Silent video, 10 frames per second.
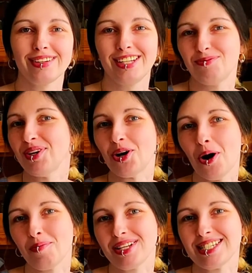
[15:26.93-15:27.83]
leave me
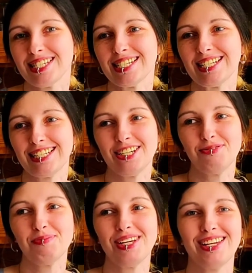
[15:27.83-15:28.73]
comments,
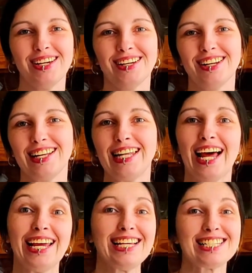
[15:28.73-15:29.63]
leave me
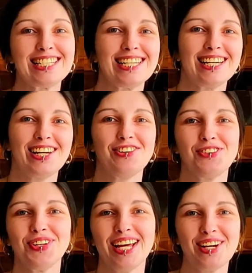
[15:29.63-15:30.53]
likes
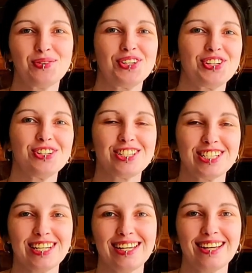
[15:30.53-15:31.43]
if you like what you're
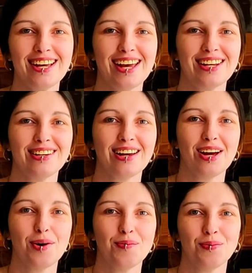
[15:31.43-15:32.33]
seeing and
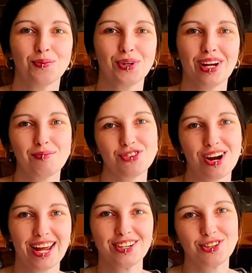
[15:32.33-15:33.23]
what I'm
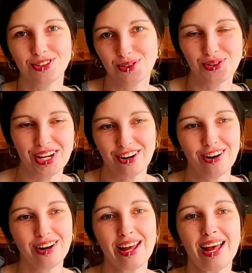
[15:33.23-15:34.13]
trying to do
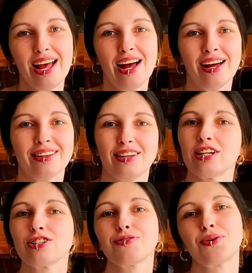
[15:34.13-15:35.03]
here.
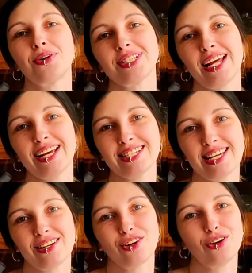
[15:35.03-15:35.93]
There's, of course, like I
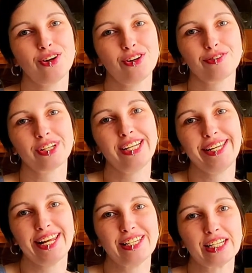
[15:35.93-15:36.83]
said, a lot of
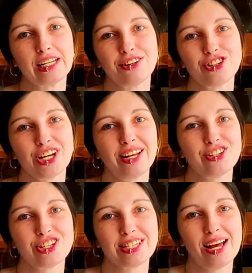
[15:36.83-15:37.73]
clean and declutter
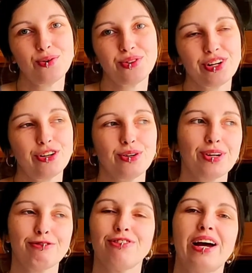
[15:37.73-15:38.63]
challenges out there. You
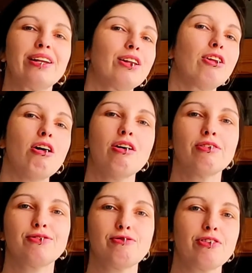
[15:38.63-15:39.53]
can find a lot
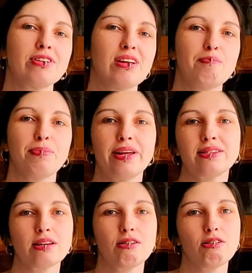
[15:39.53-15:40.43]
of different
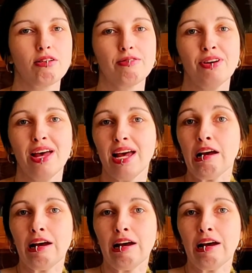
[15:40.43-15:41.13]
templates, a lot of